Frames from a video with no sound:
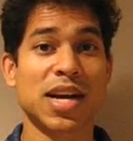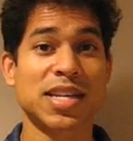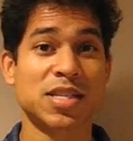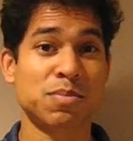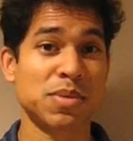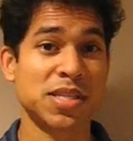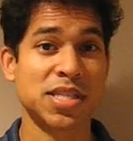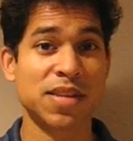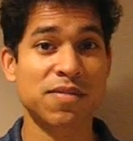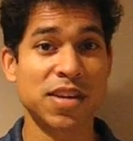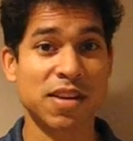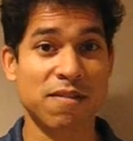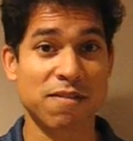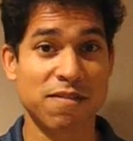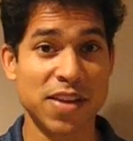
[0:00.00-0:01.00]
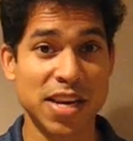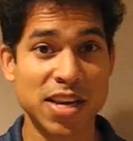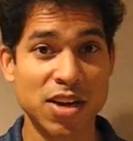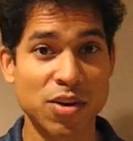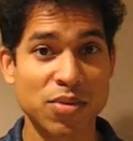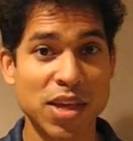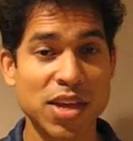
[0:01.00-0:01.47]
a specific
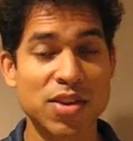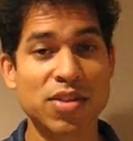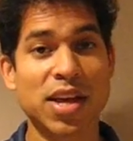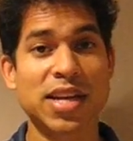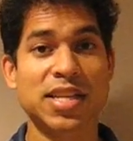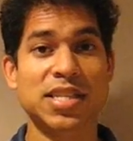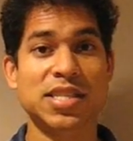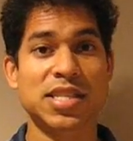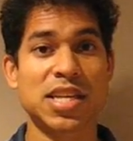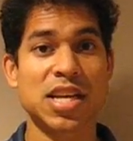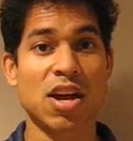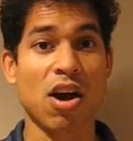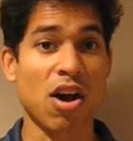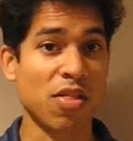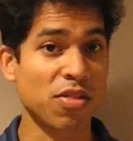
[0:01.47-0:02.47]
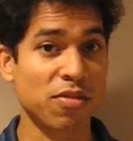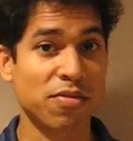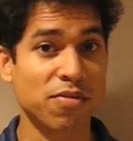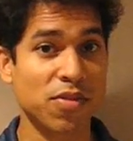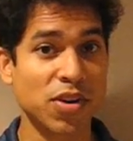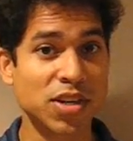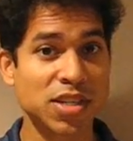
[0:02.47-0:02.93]
video that you'd like to see on the
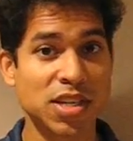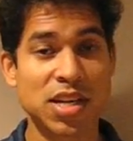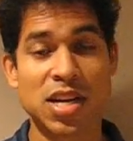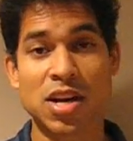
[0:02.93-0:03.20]
foot,